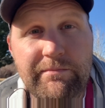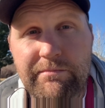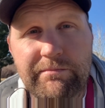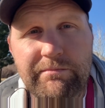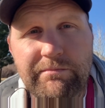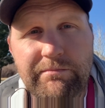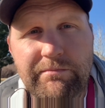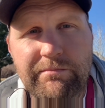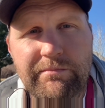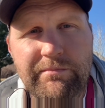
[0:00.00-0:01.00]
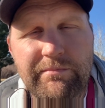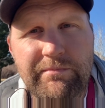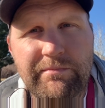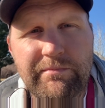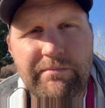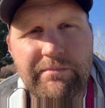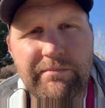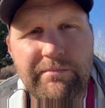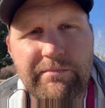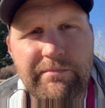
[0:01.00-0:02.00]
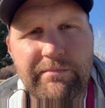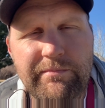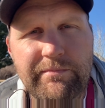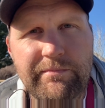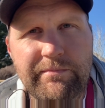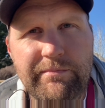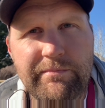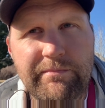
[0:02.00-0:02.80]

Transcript: Nobody speaks.